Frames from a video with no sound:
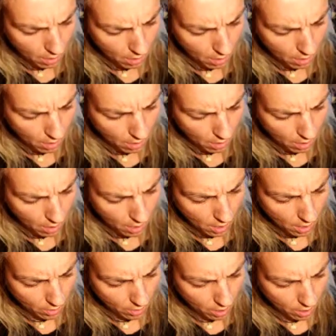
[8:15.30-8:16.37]
It looks
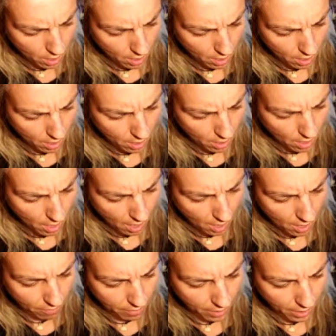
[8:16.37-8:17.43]
like the neck of that
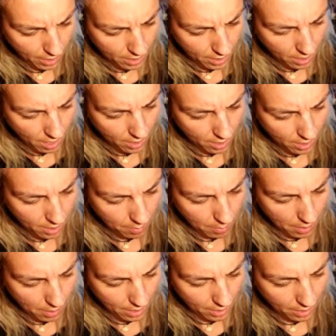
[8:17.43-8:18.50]
face and the heart space
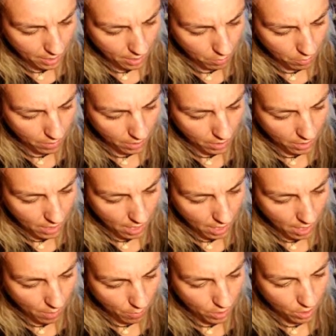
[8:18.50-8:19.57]
is moving downwards
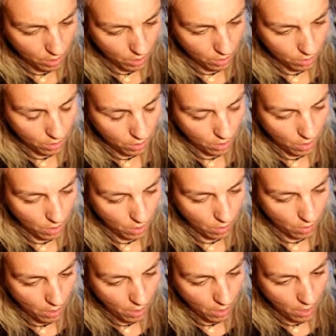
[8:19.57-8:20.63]
too. So
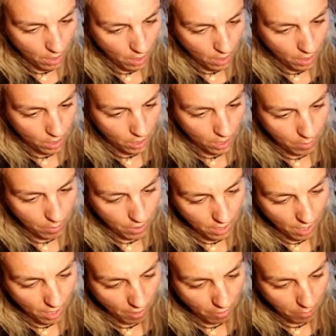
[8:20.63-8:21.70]
just keep yourself
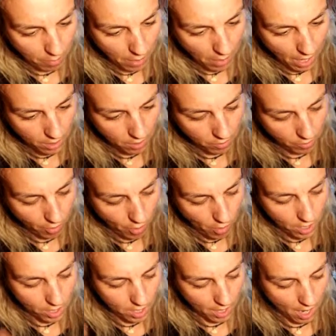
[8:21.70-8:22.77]
balanced. 4 is like
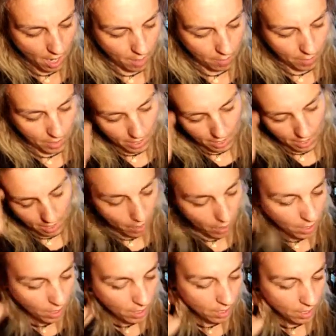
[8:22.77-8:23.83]
the harmony number.
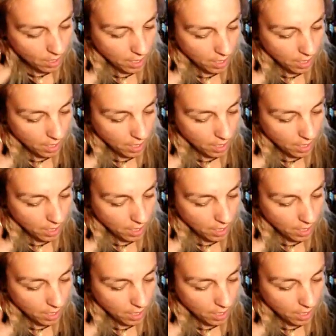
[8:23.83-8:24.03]
It's like